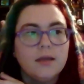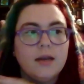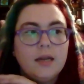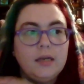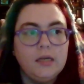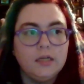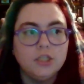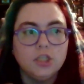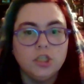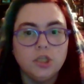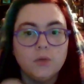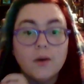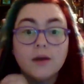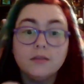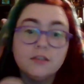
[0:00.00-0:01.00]
that I need to
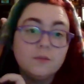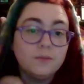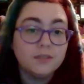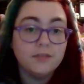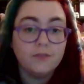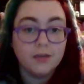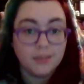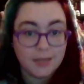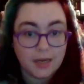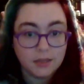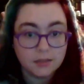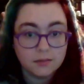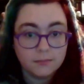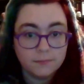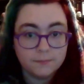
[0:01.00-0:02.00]
do on specific
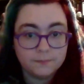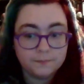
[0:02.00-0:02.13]
days.